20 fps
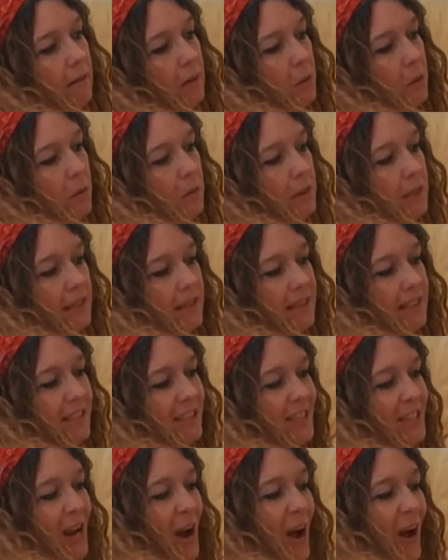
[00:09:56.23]
Oh, it's
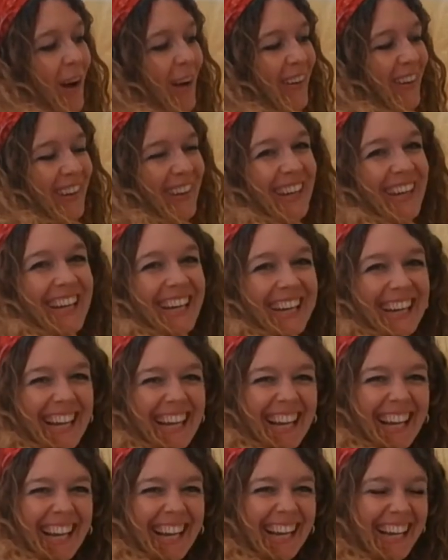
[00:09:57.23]
stuck.
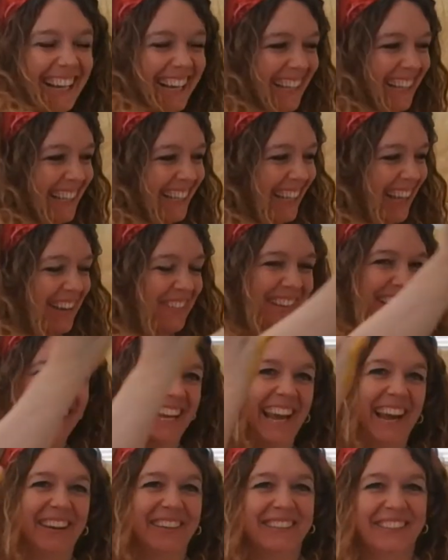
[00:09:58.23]
There we
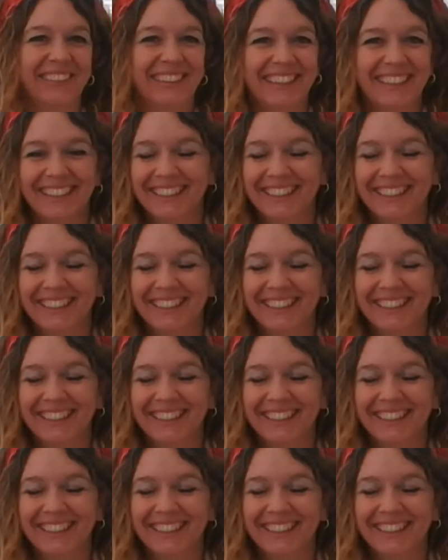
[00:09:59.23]
go.